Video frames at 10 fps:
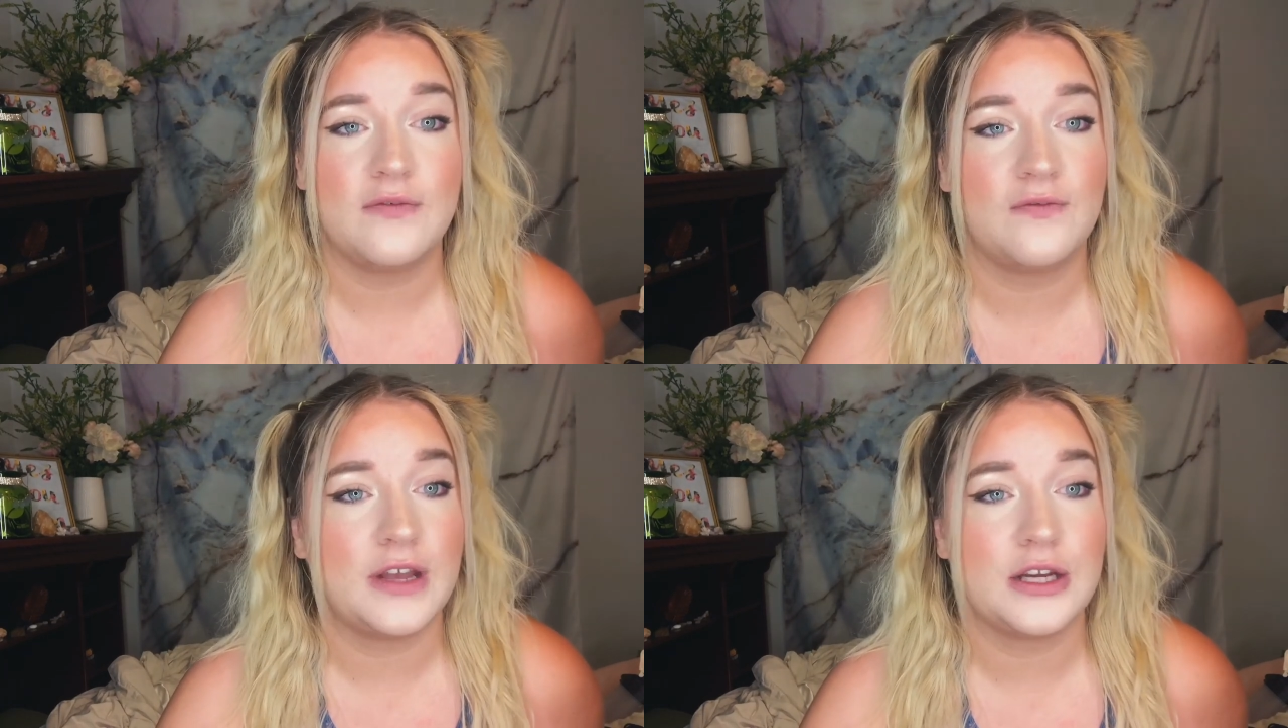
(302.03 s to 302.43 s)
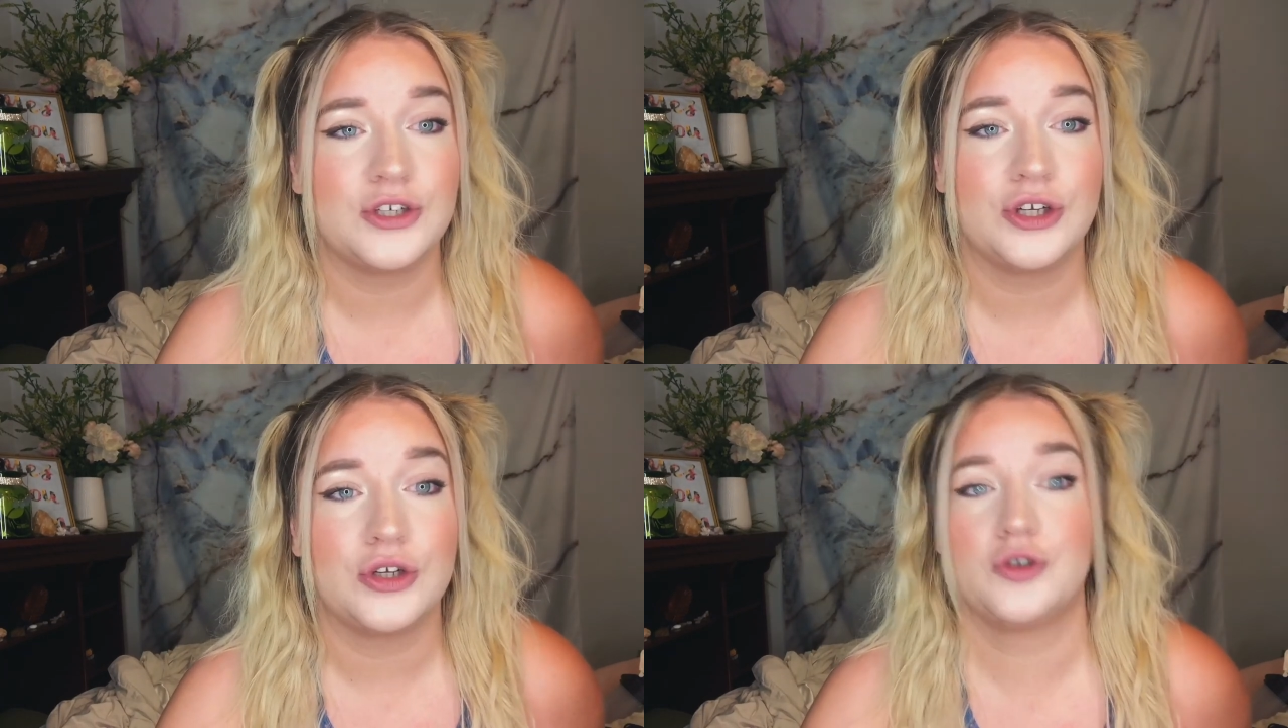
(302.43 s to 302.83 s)

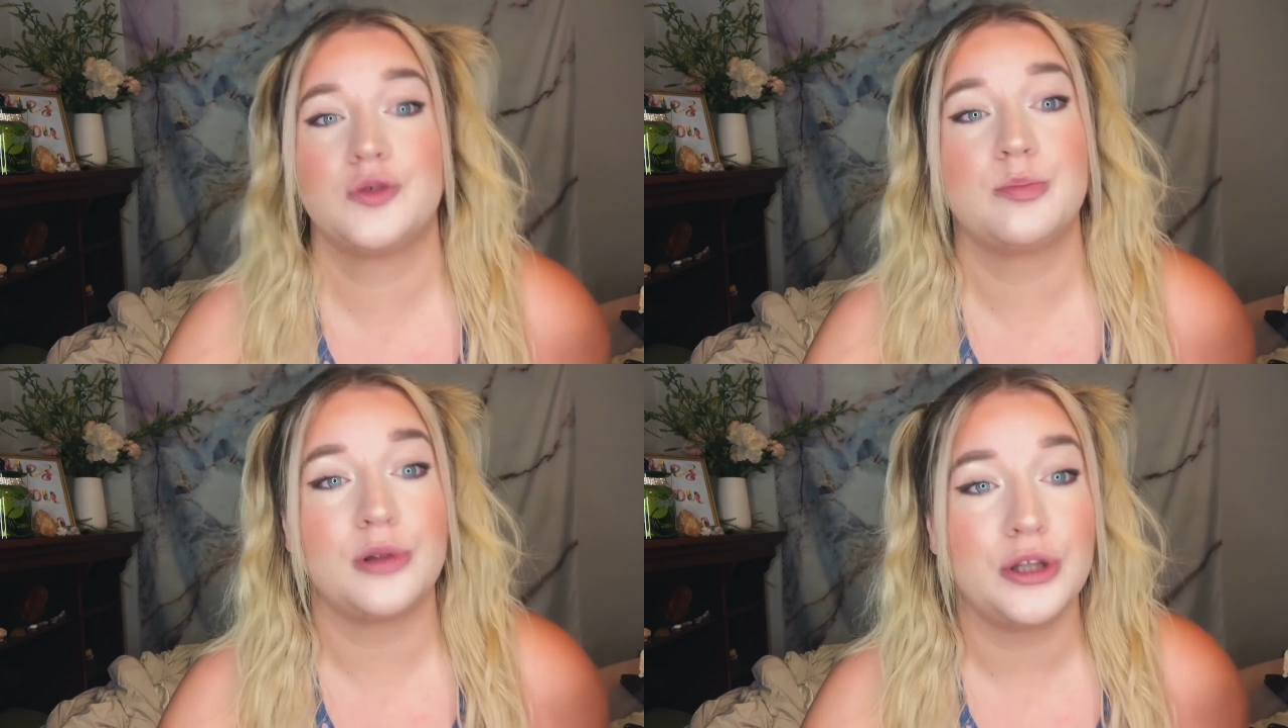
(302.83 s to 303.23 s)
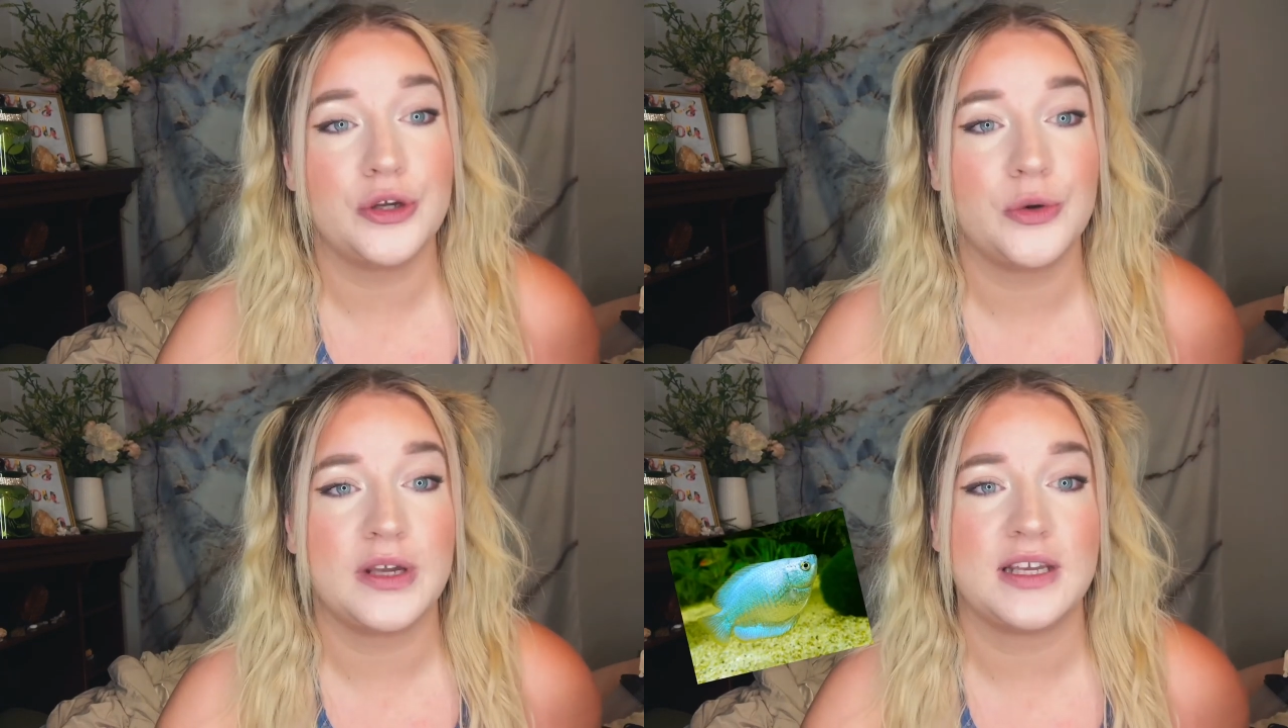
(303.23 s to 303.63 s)
fish who's
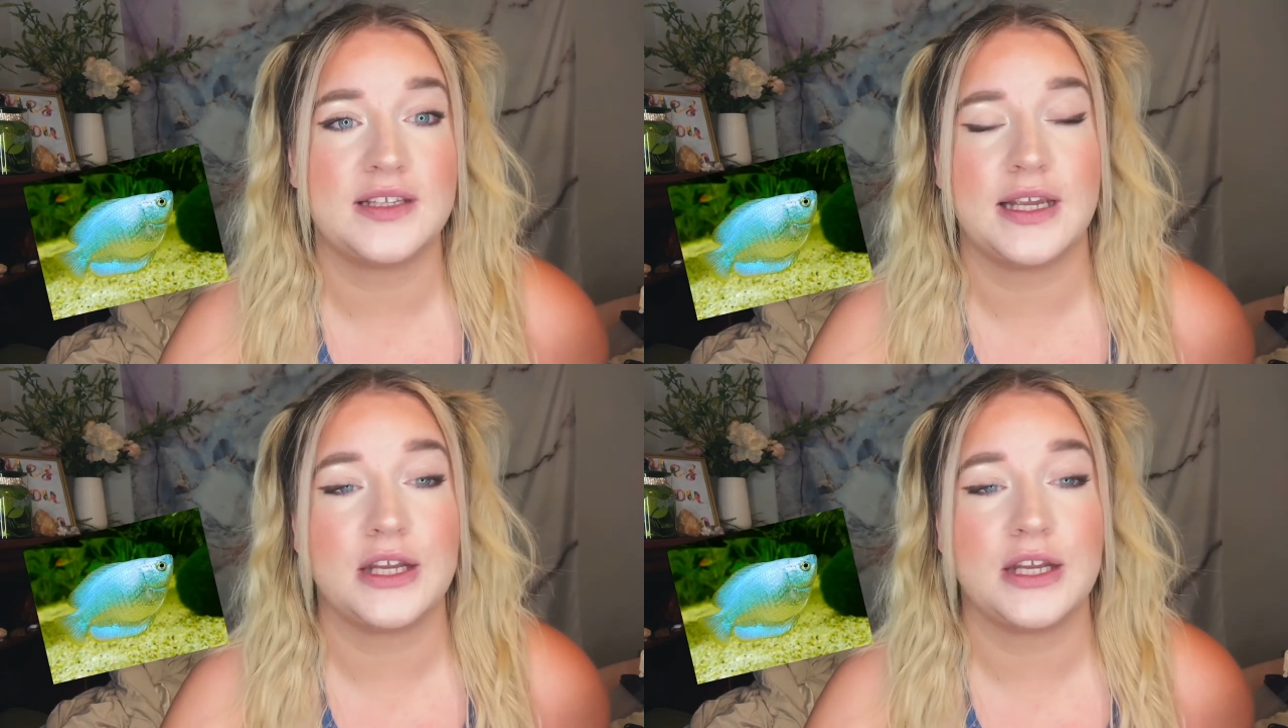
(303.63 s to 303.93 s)
blue he's a